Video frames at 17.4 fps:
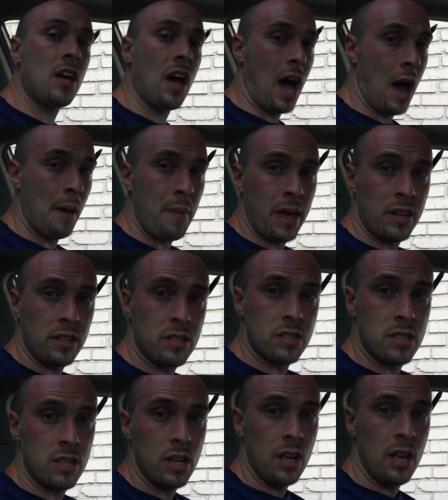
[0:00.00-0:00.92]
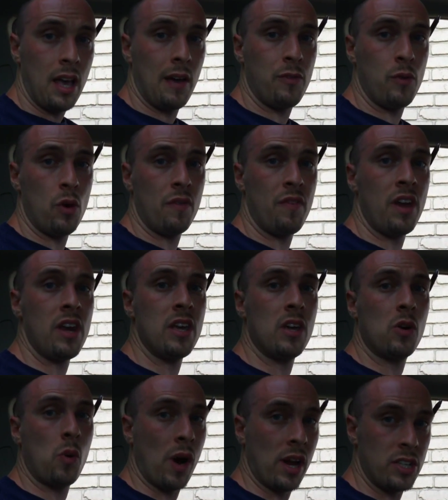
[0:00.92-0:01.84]
comments, if you have
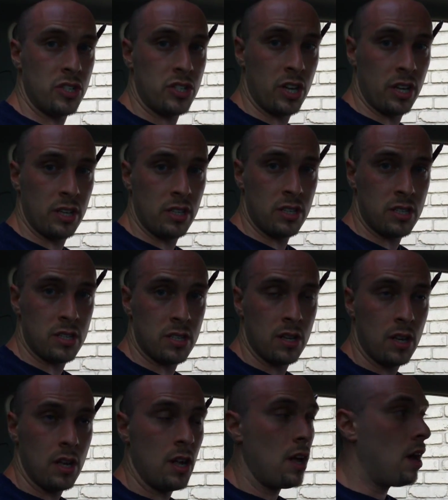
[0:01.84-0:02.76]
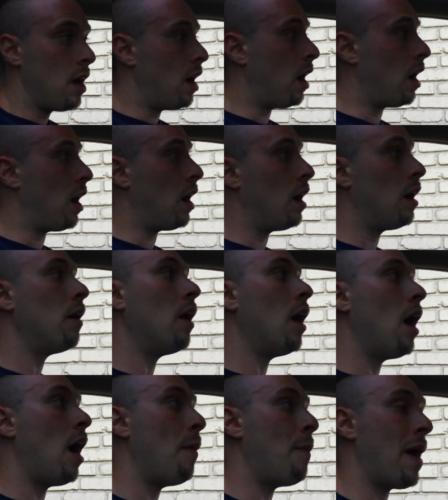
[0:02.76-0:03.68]
any questions uh,
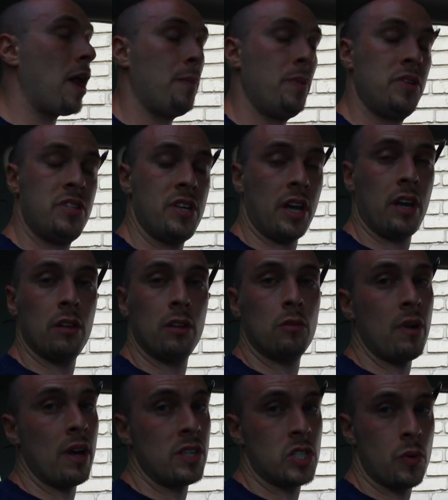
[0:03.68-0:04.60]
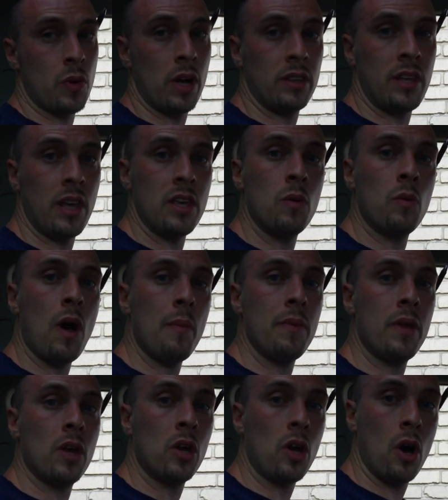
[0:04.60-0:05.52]
about a particular restaurant that you
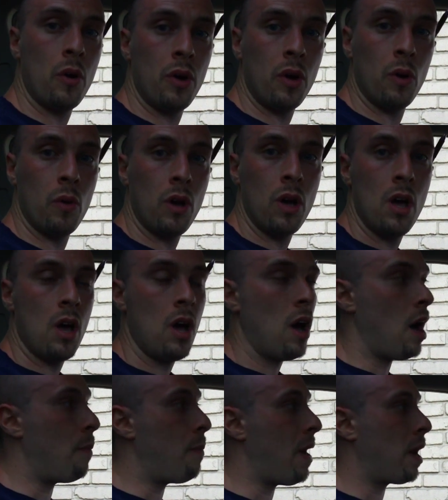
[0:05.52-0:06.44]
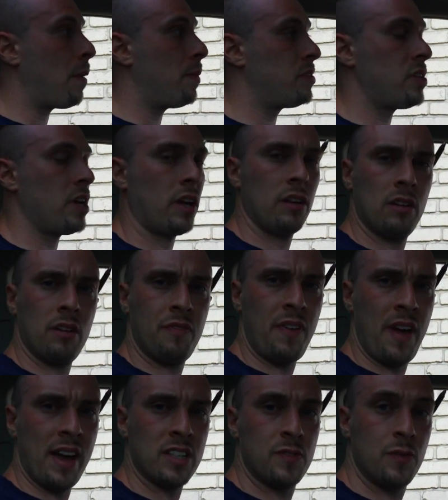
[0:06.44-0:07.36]
want me to go to, about a particular
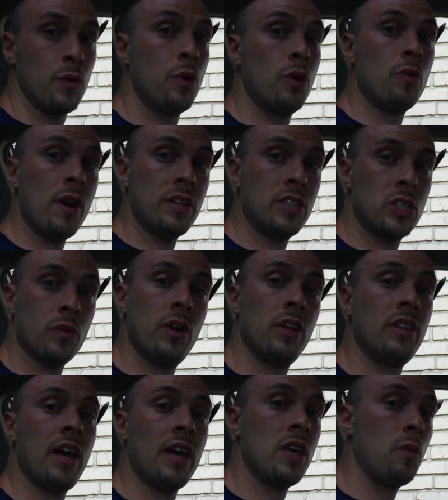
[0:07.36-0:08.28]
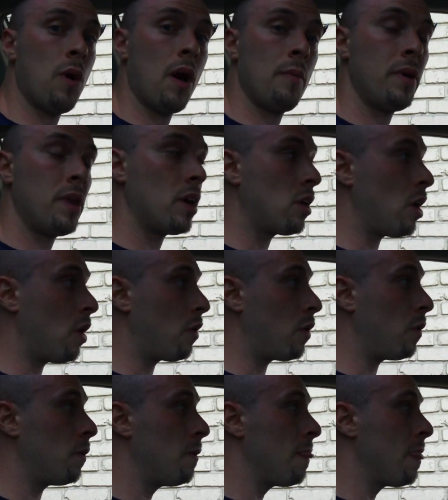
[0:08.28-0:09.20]
fast food restaurant that you want me to go
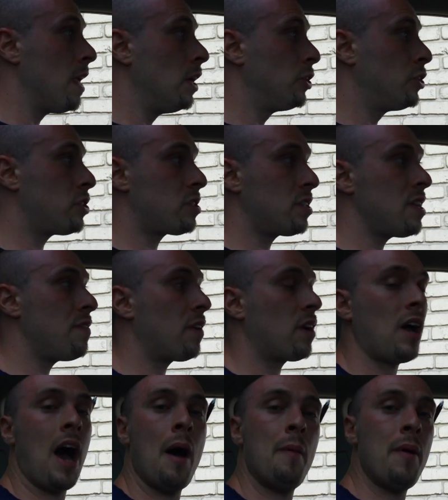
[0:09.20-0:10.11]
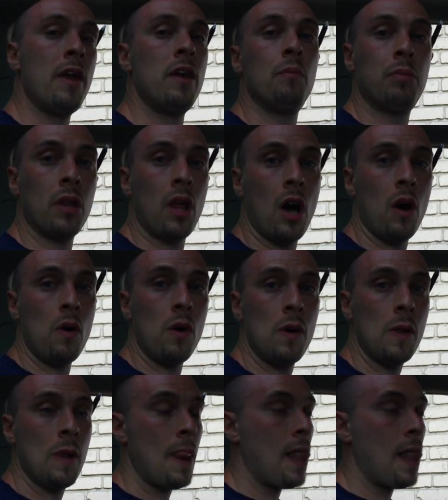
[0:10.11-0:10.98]
to, just leave a comment below